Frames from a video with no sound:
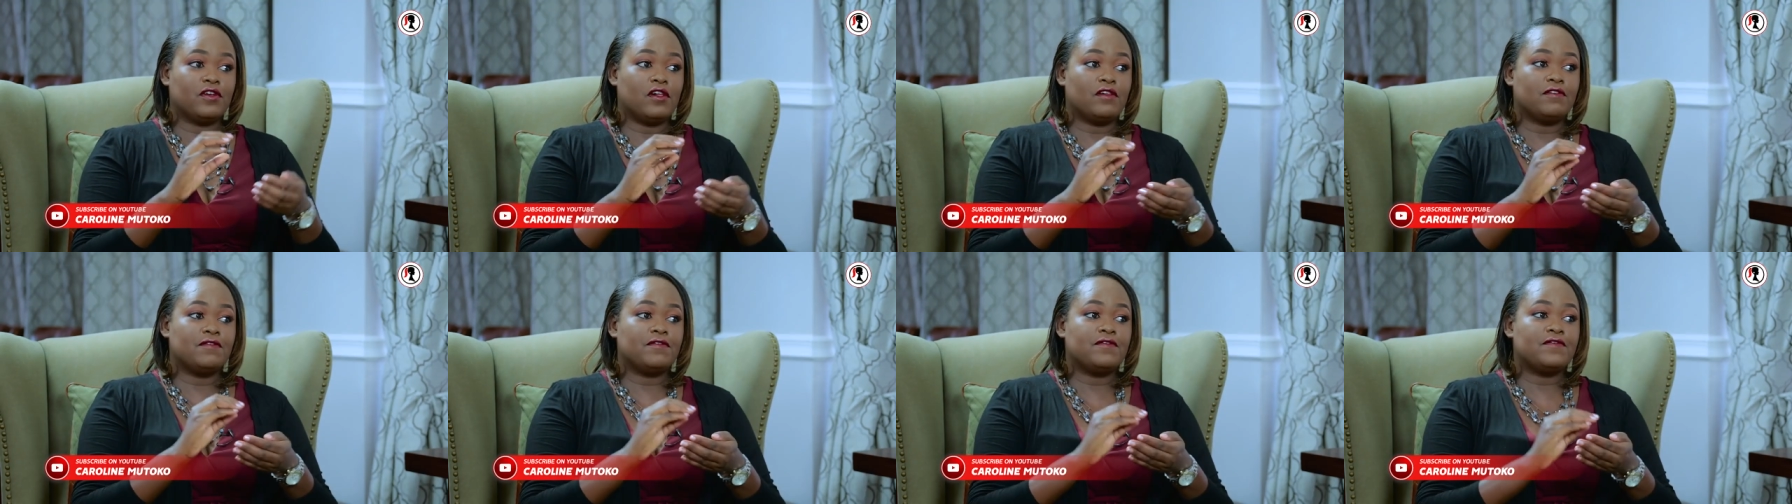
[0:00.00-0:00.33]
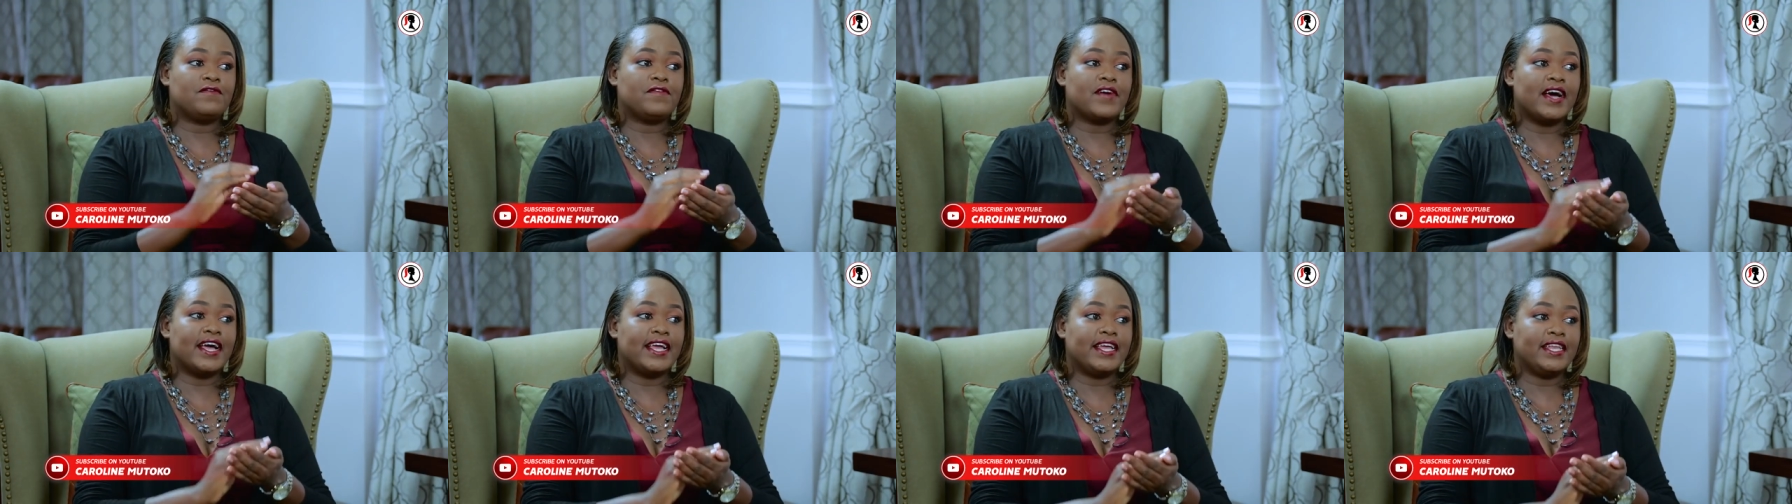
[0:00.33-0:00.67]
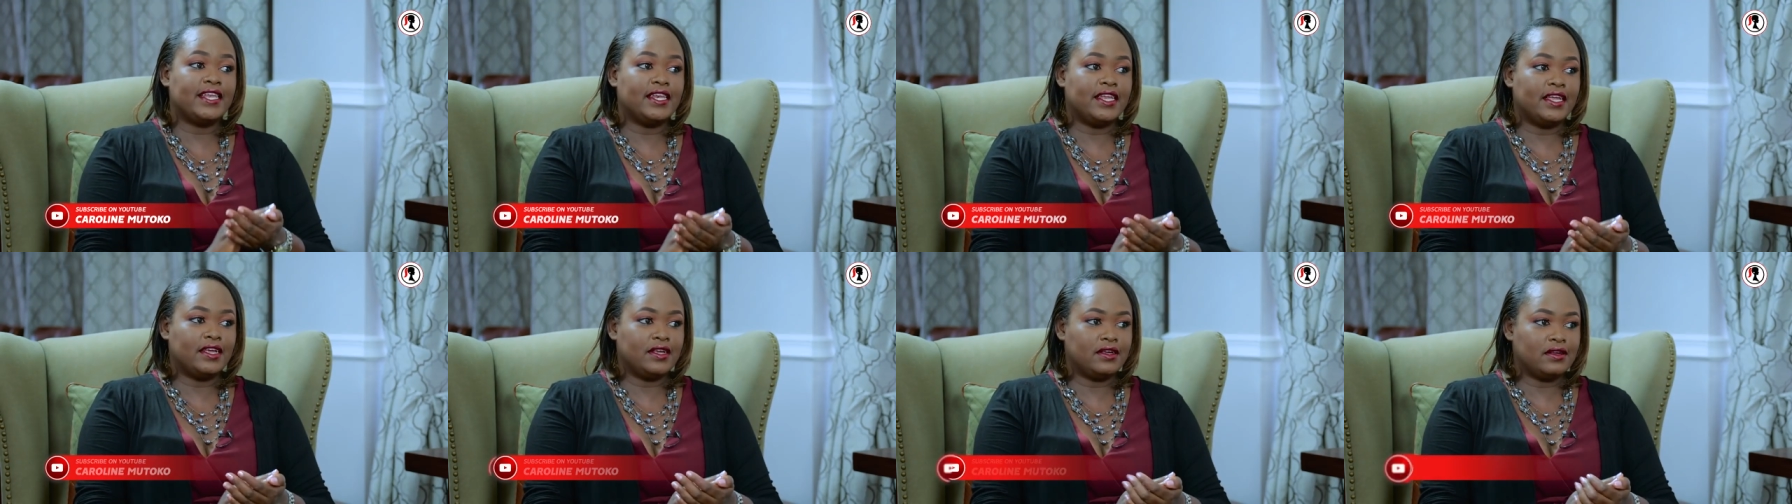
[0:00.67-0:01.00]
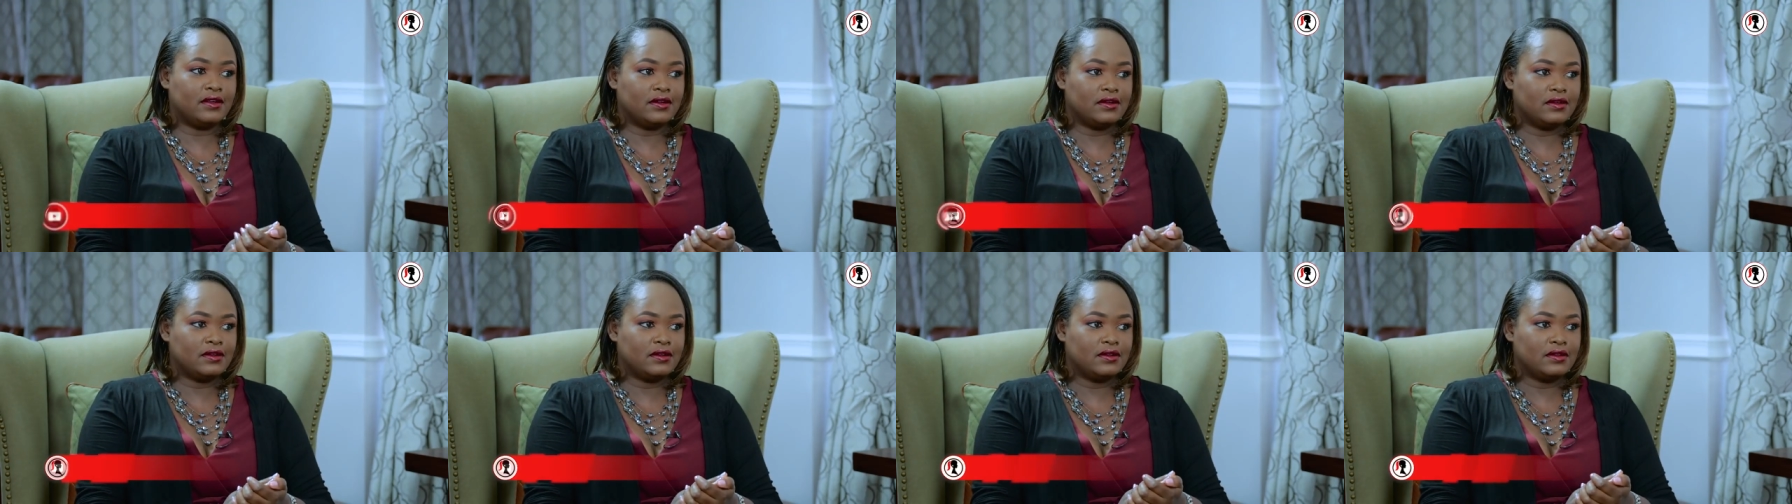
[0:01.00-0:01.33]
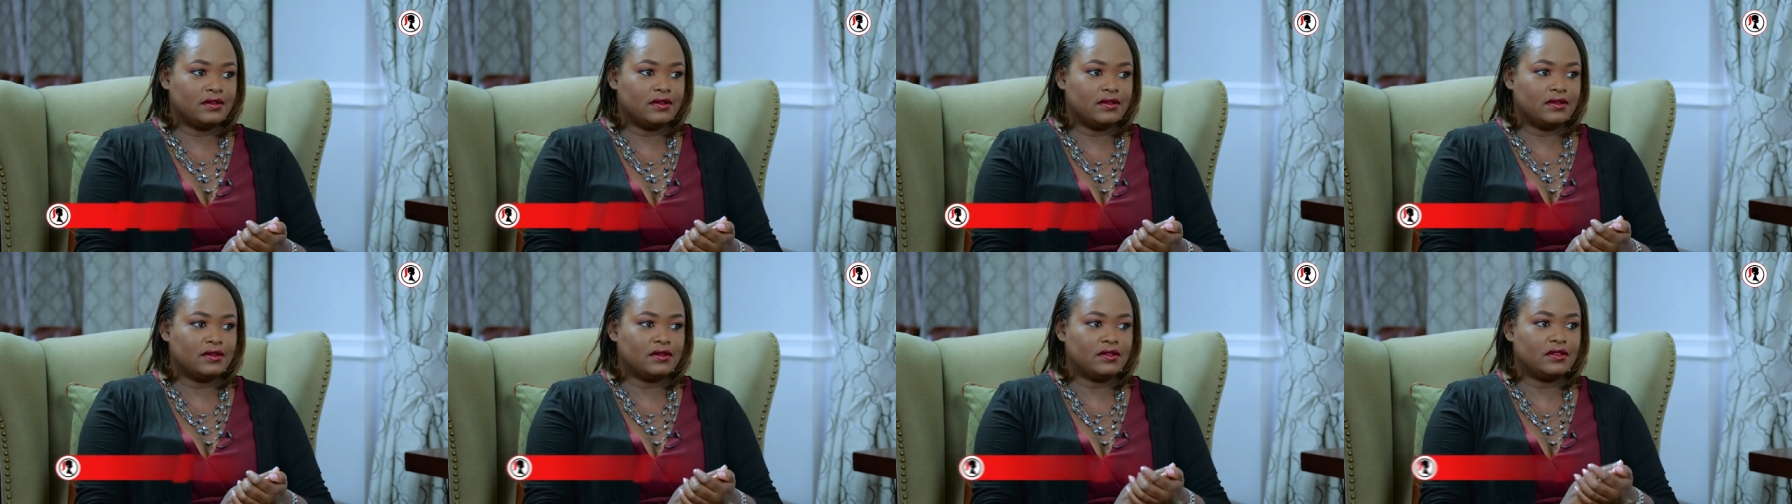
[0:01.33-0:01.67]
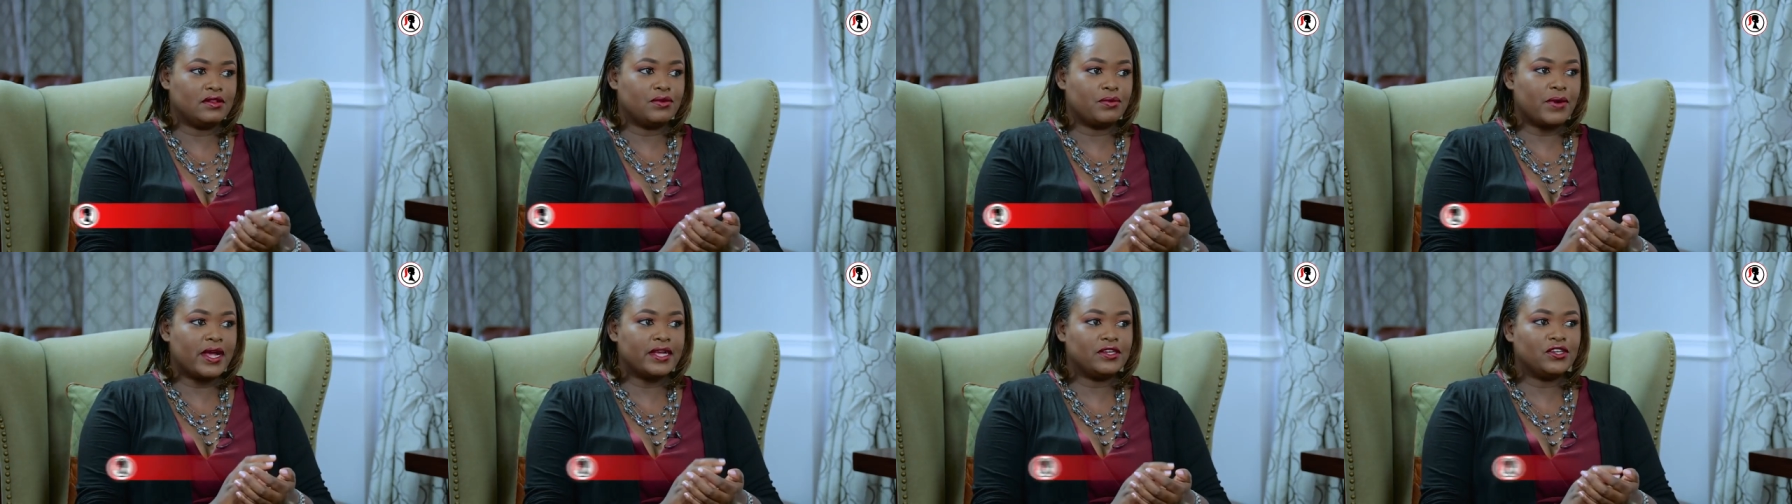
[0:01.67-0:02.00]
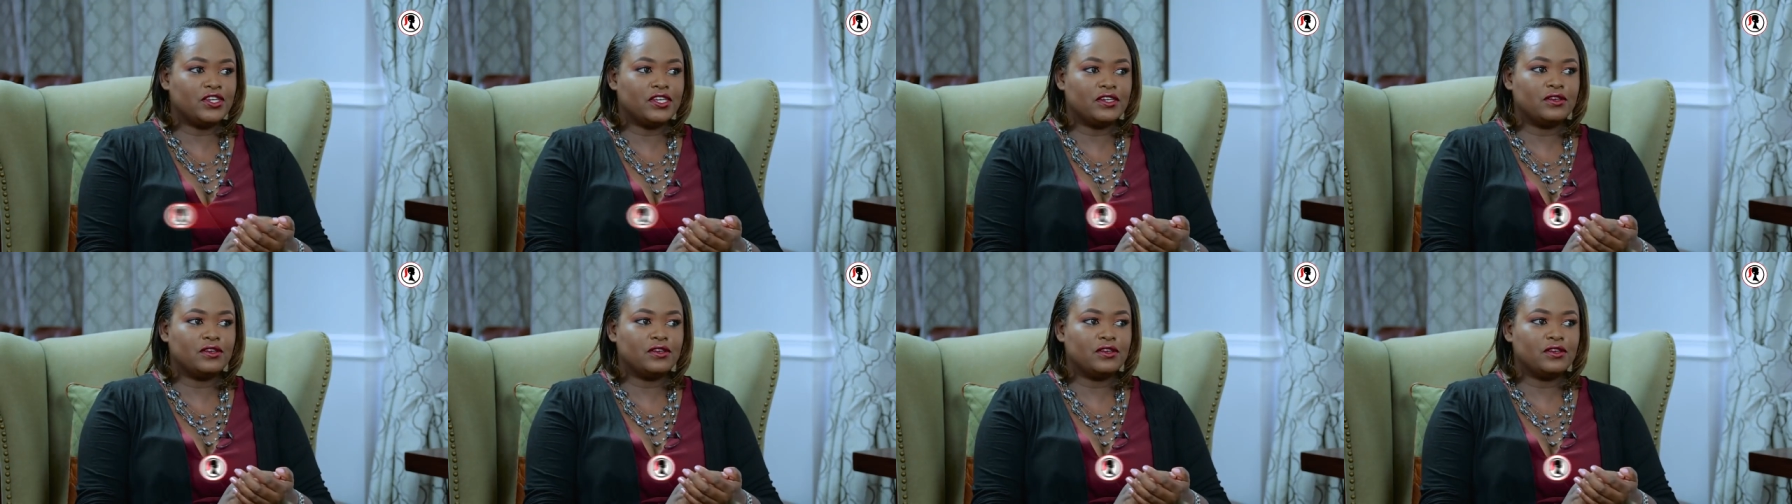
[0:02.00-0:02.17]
all finding the right